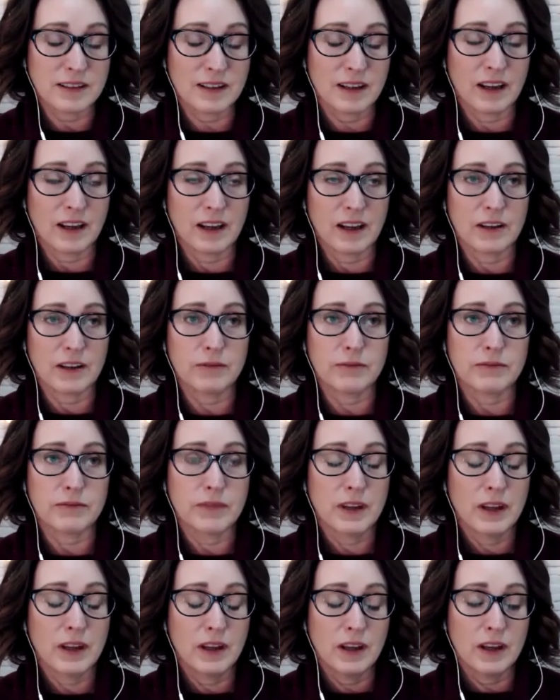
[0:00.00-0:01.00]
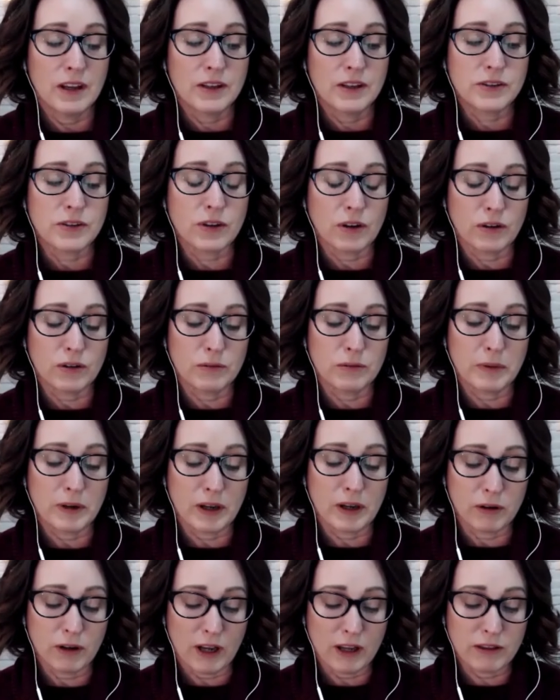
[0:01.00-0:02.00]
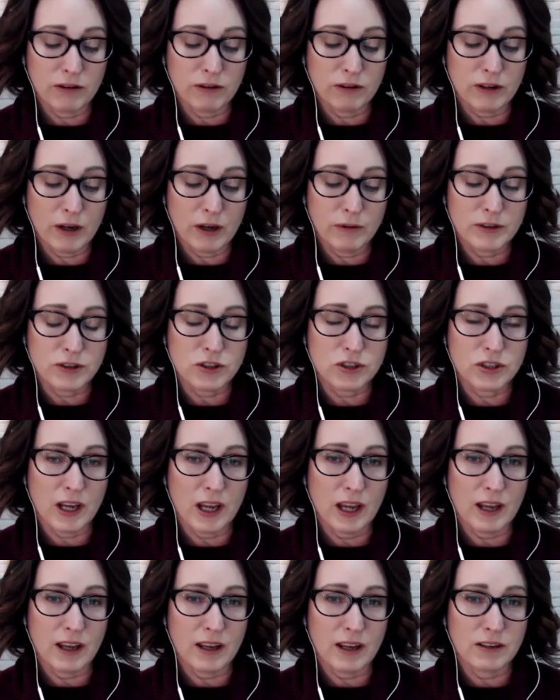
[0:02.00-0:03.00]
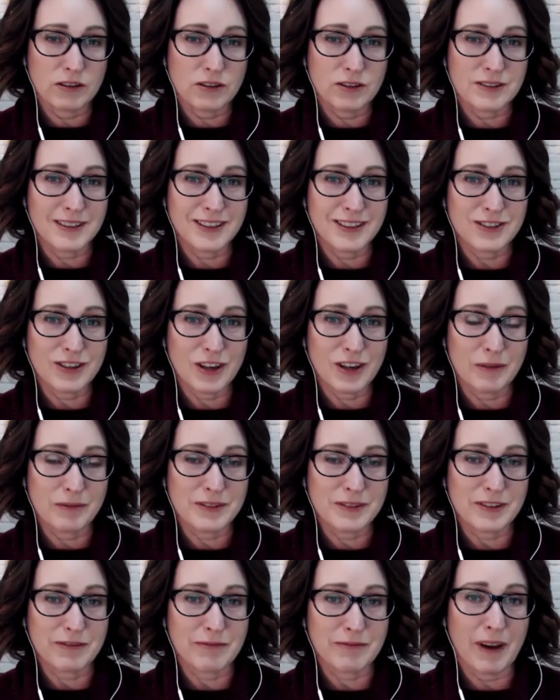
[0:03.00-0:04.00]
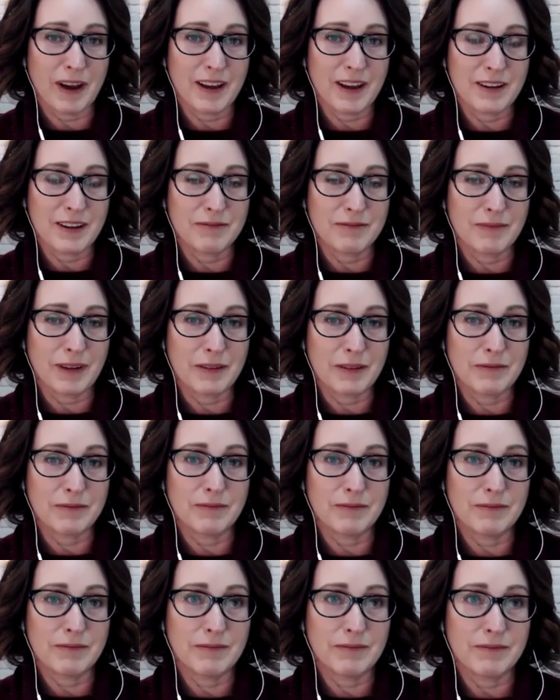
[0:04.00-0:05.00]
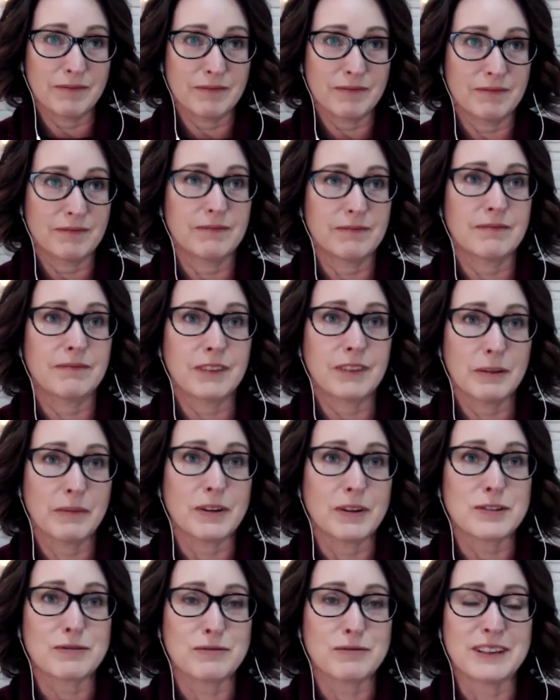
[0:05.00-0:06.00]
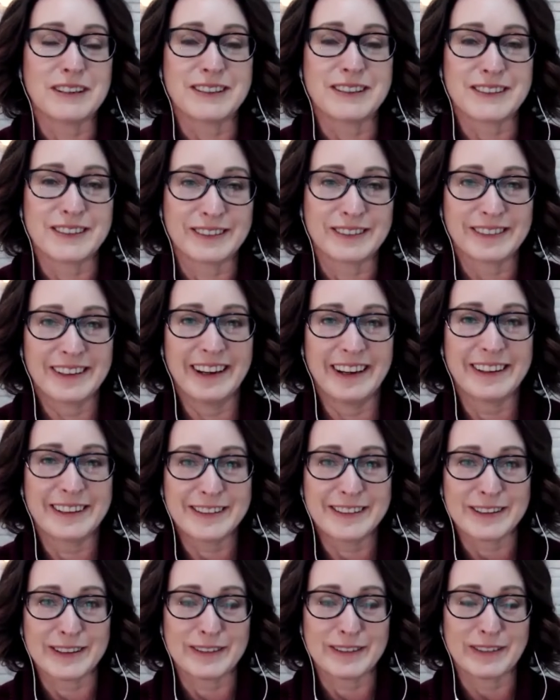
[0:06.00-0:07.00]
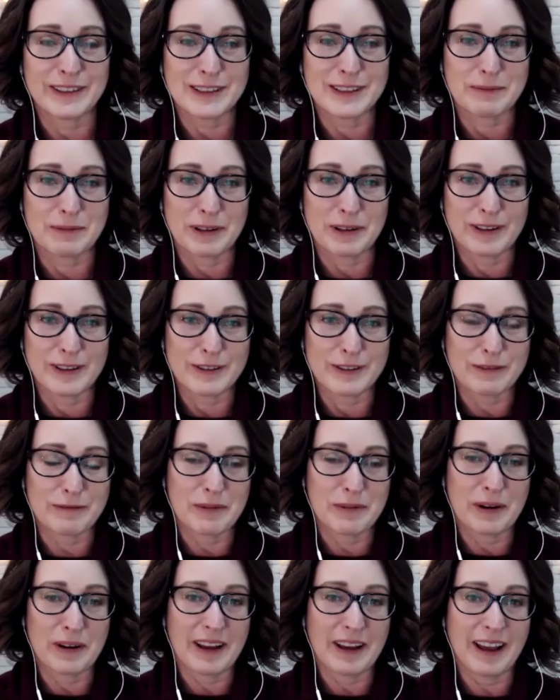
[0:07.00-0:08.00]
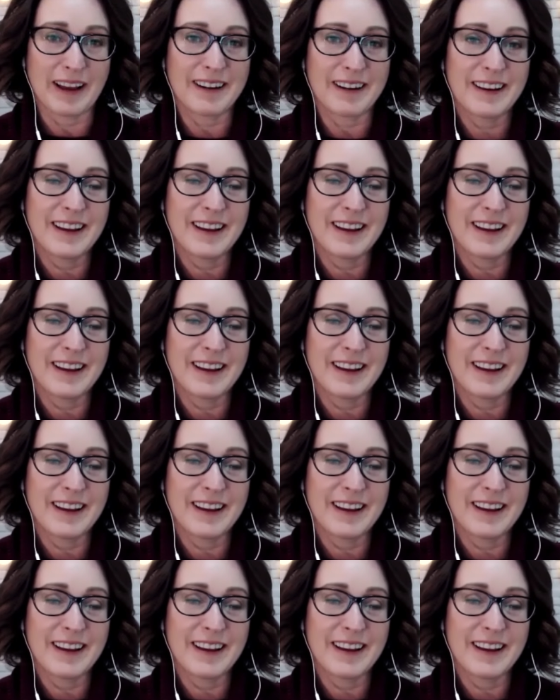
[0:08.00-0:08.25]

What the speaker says: But I thought I would share just in terms of the most recent sort of experience of burnout.